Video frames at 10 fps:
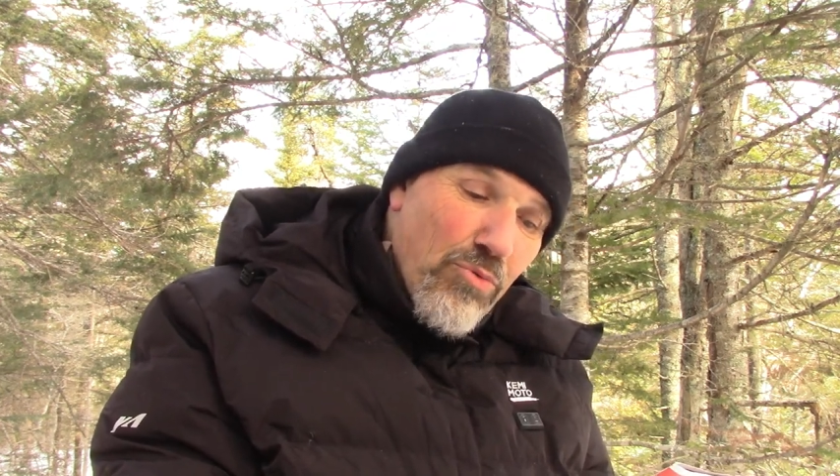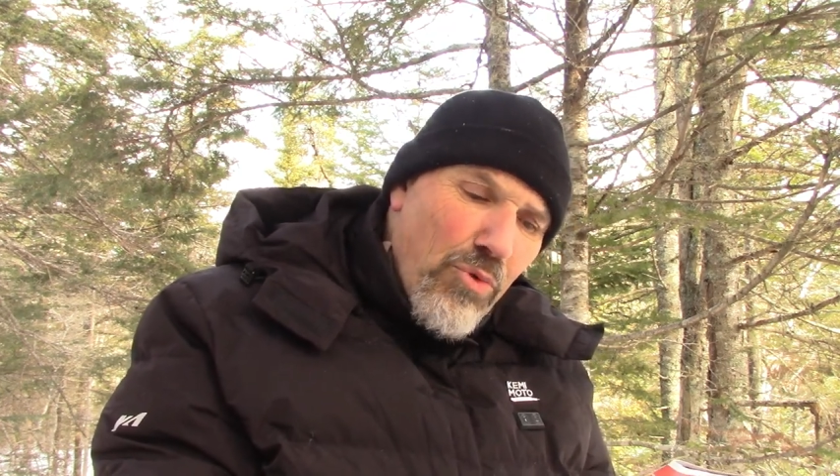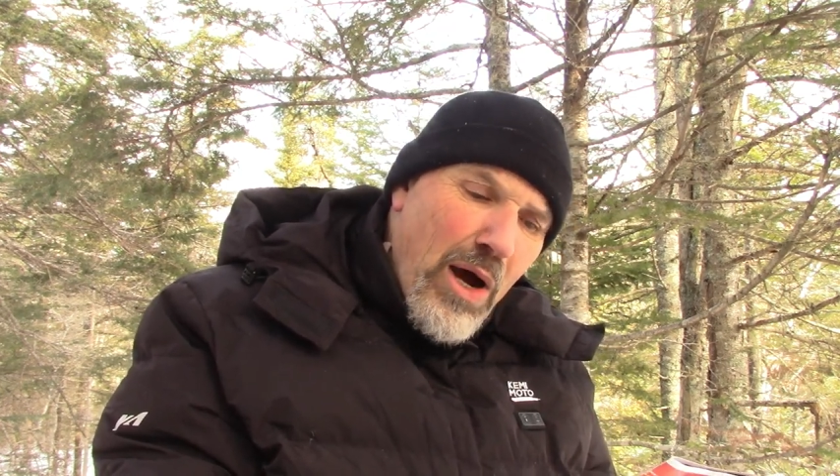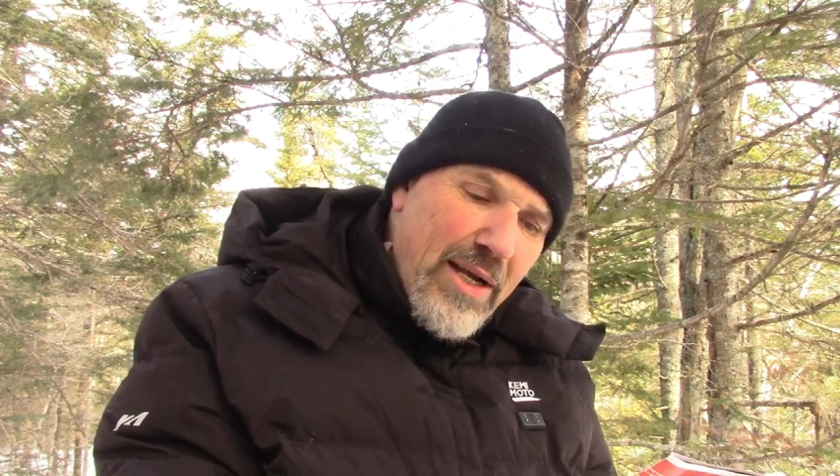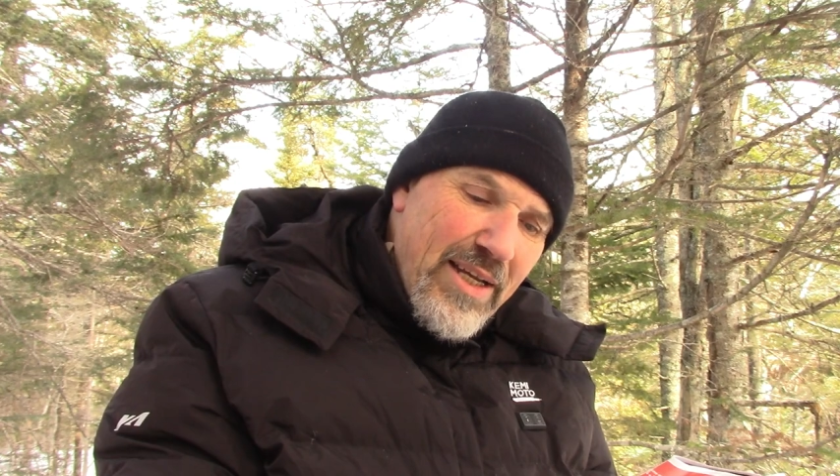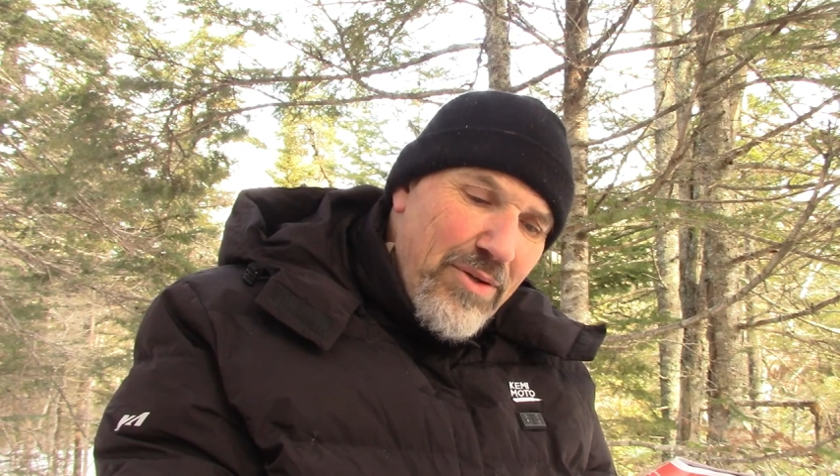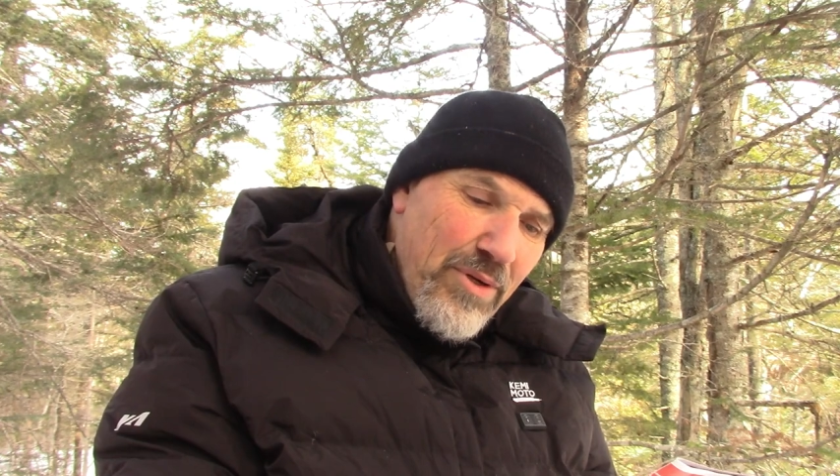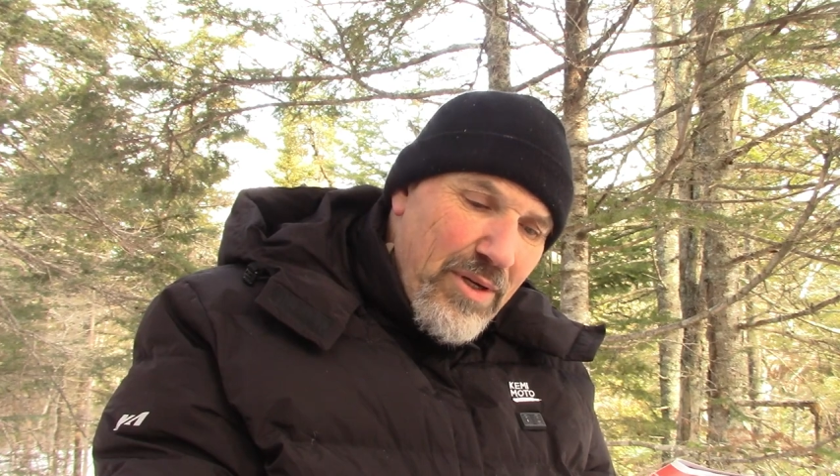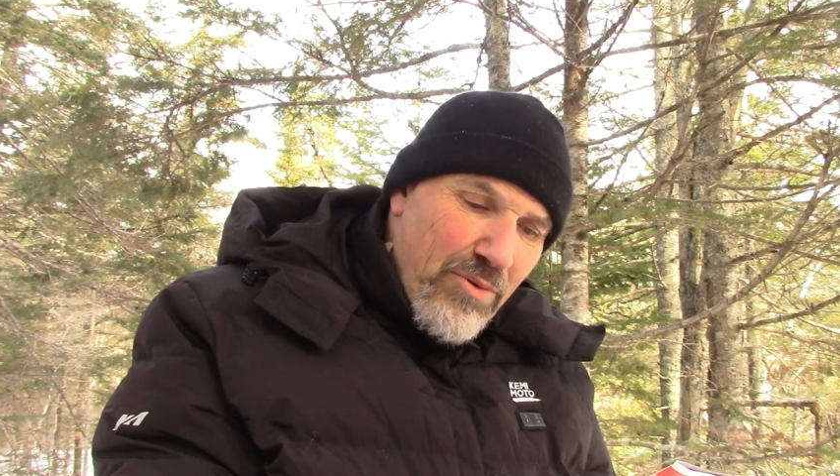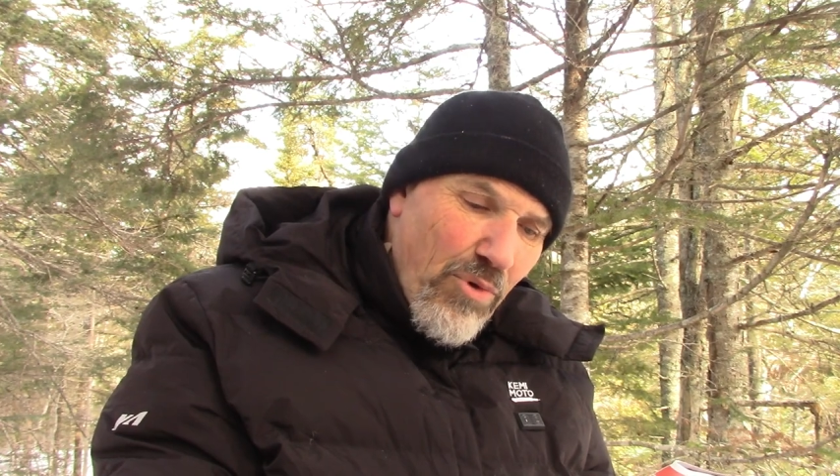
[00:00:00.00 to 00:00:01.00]
rugged
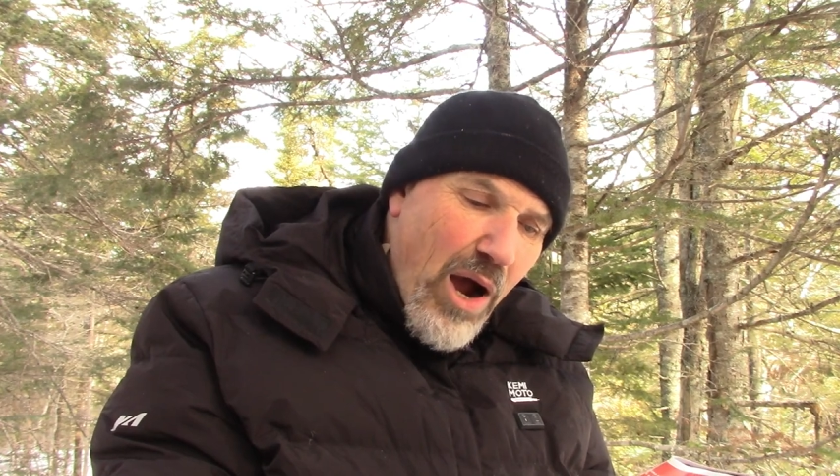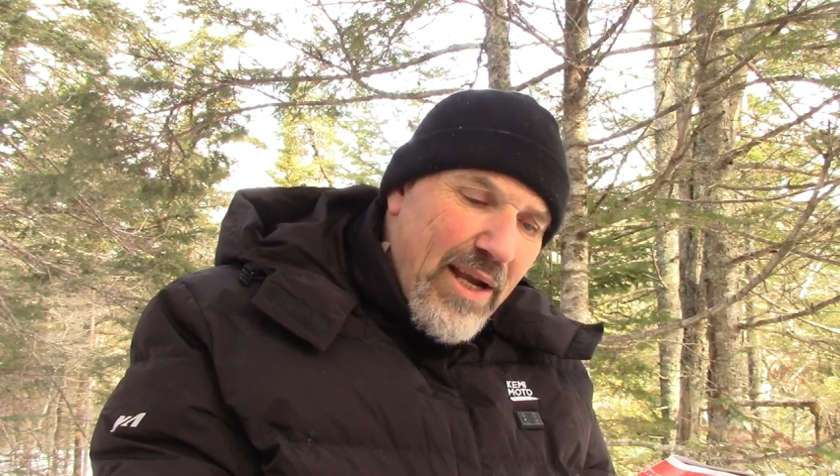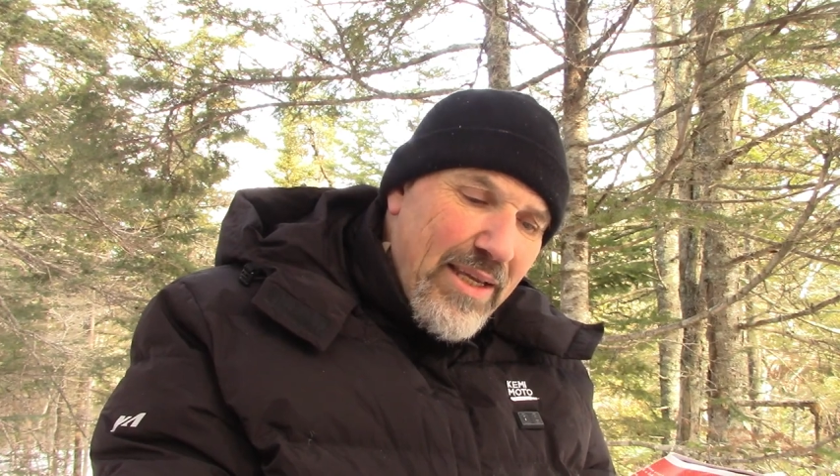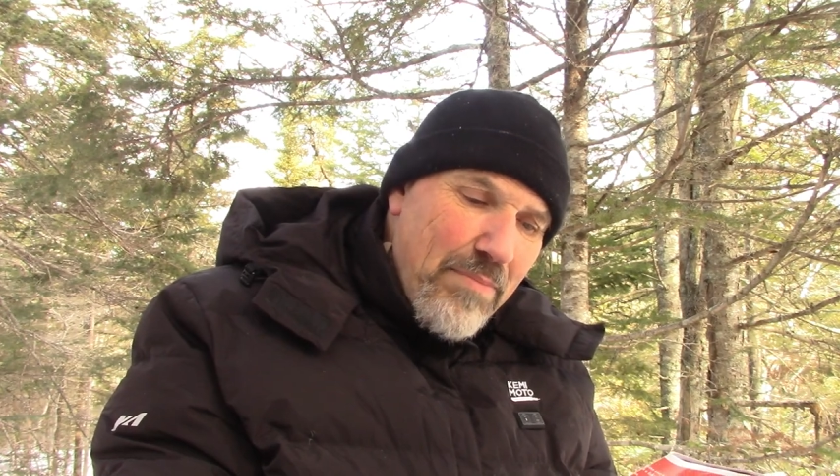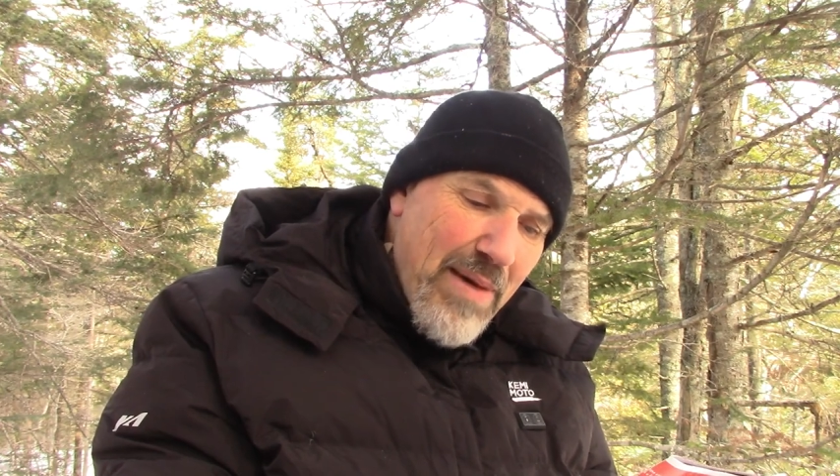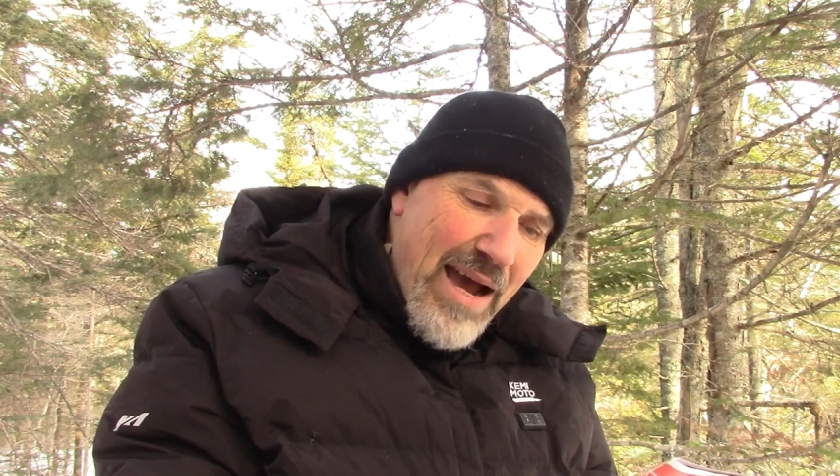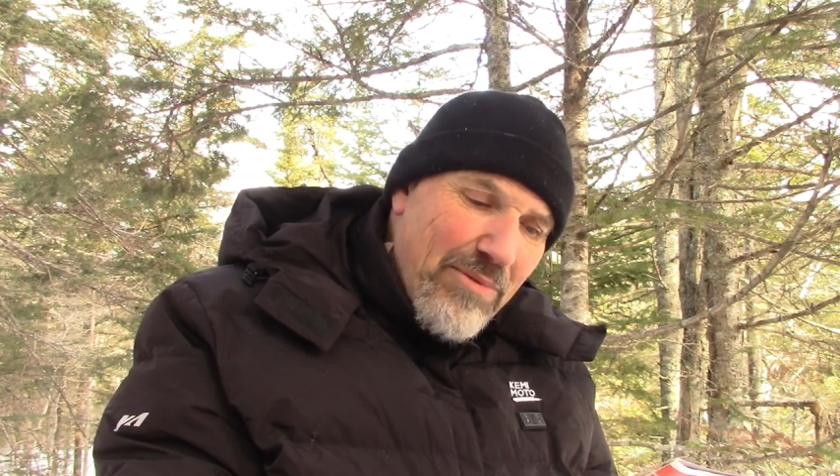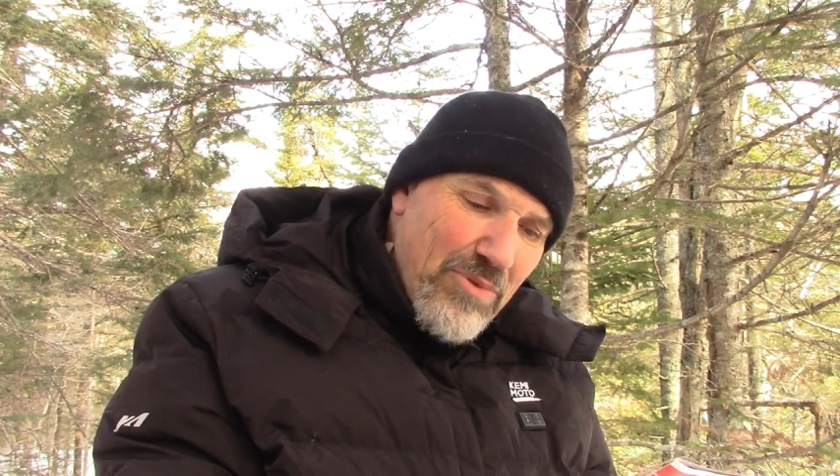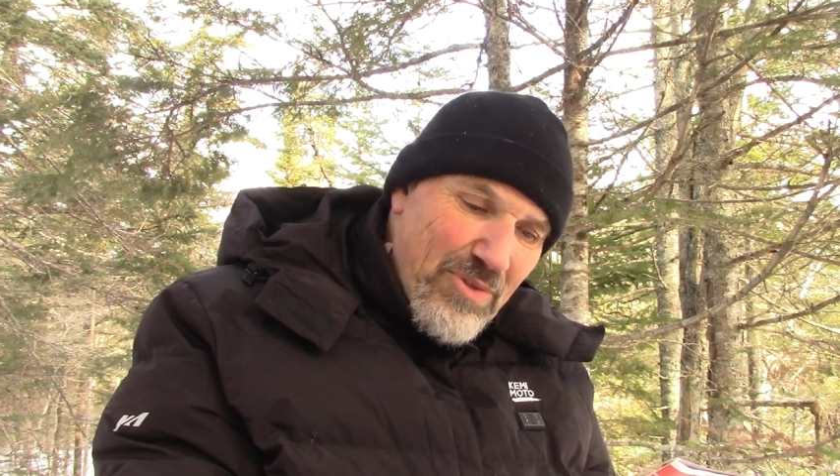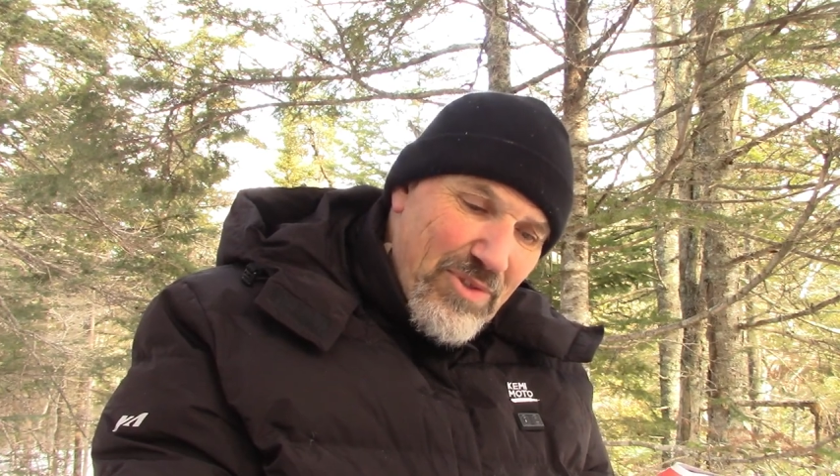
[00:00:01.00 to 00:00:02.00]
Rocky
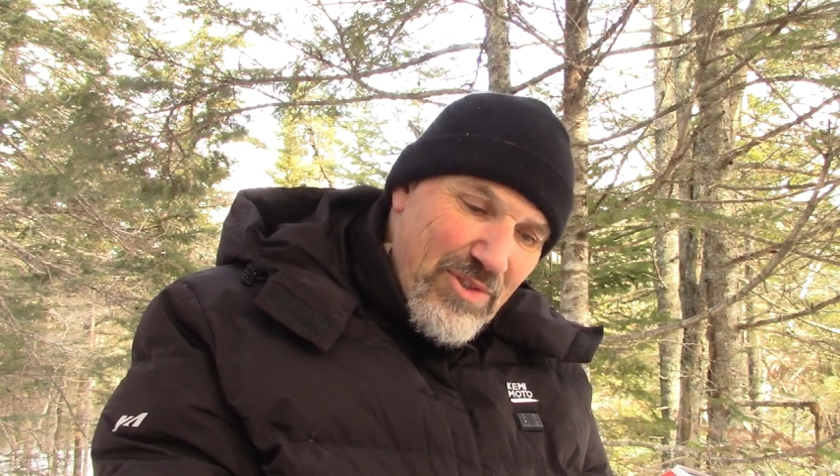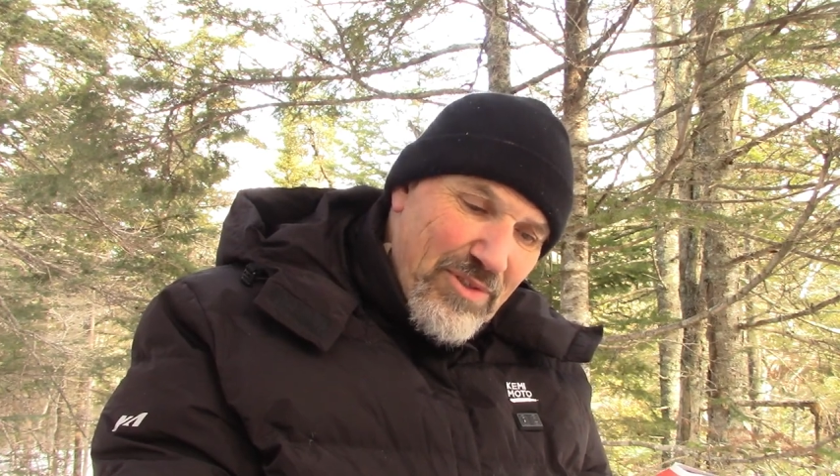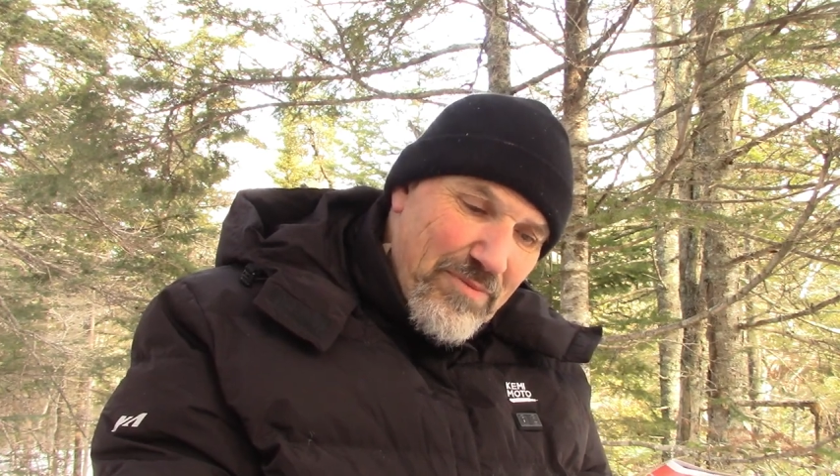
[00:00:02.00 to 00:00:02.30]
Mountains.